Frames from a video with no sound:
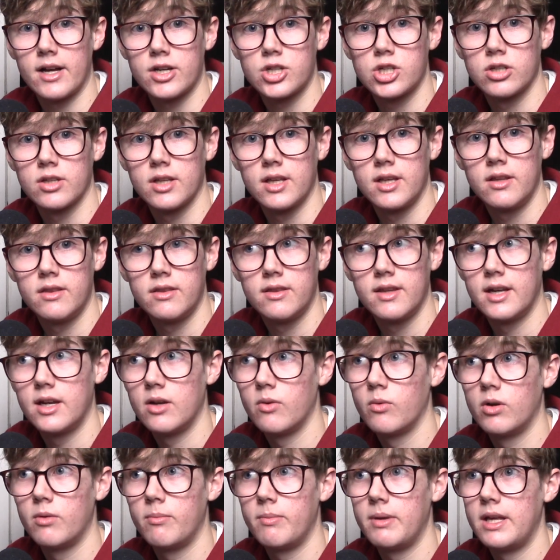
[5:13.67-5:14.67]
actually,
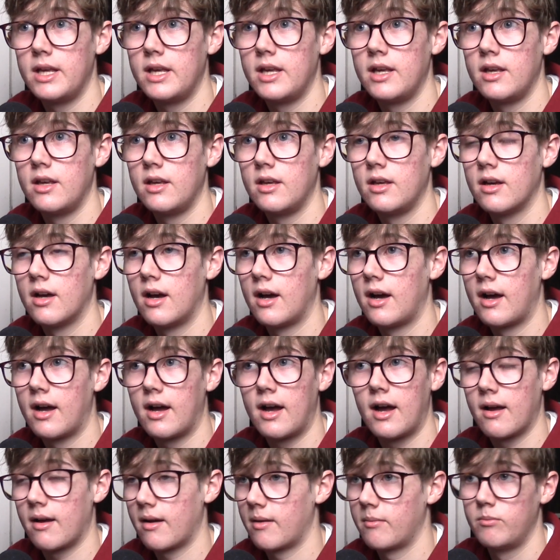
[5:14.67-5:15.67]
then it would be,
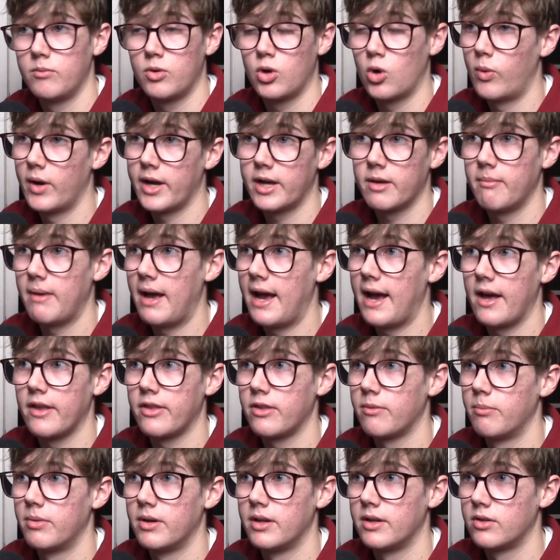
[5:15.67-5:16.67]
I'm quick
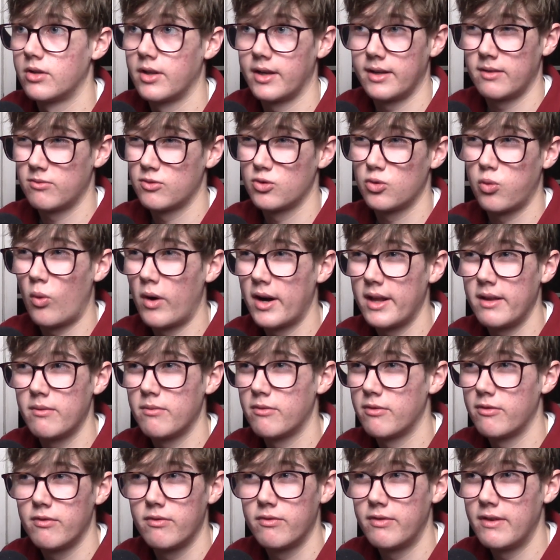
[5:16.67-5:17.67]
math, but like
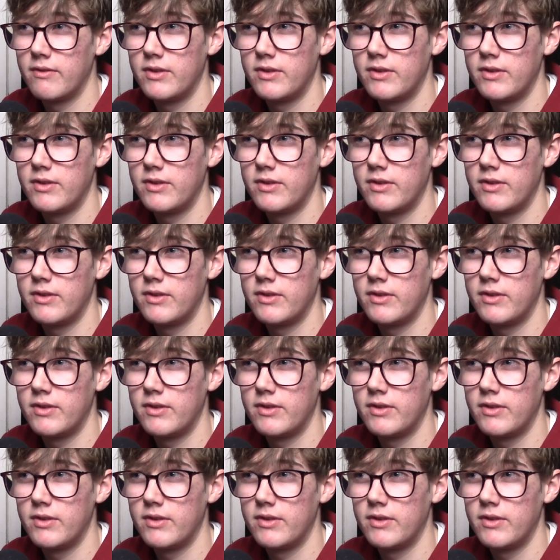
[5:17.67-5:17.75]
20,